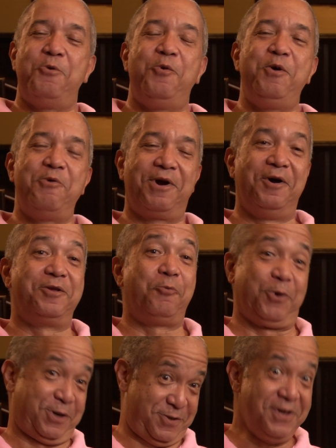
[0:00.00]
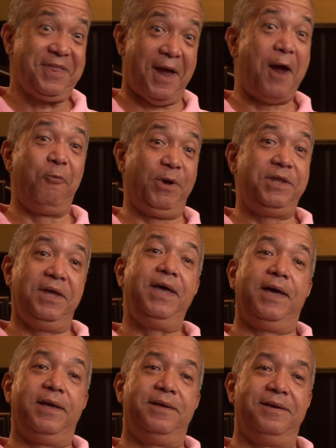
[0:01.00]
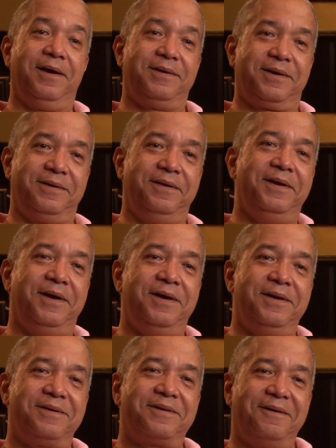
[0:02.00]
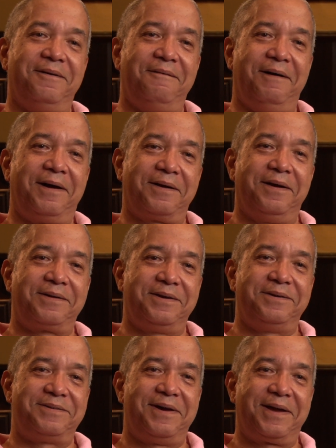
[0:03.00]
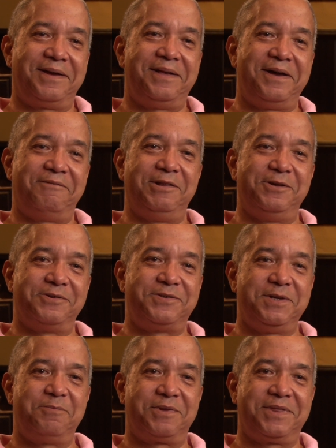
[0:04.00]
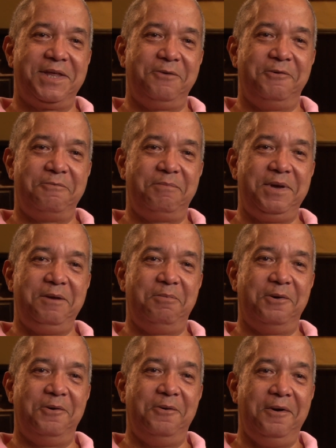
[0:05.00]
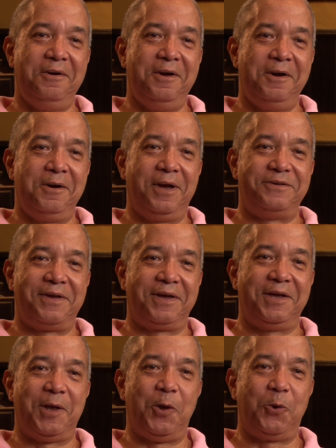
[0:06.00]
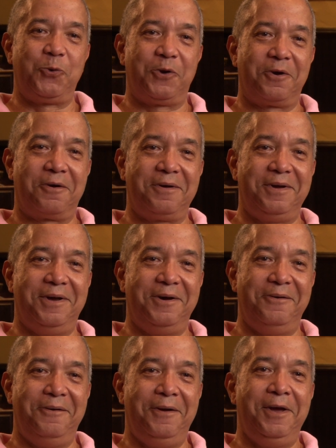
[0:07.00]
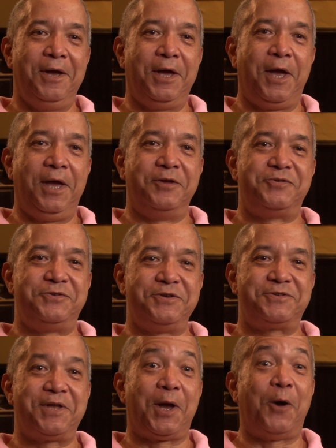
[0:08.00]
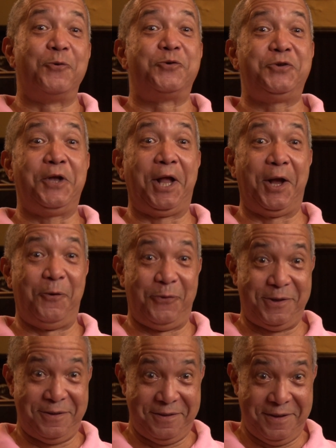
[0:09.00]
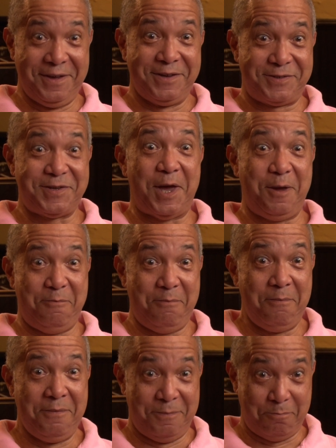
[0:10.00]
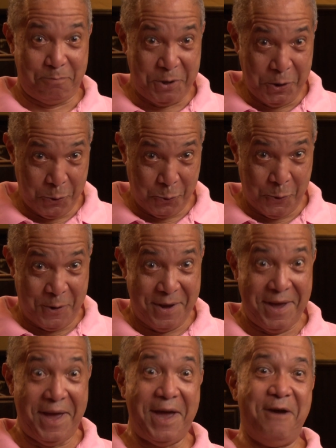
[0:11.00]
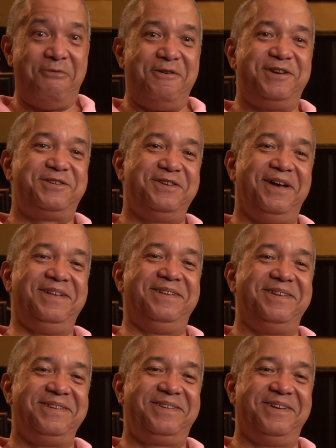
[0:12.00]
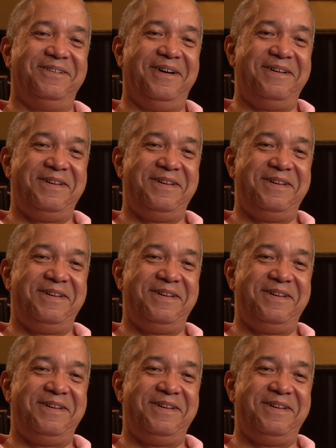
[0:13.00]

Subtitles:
we were going to sit there, and we did. So I guess I can have a little sympathy with people as they get older, insisting on sitting on the same pew every Sunday. So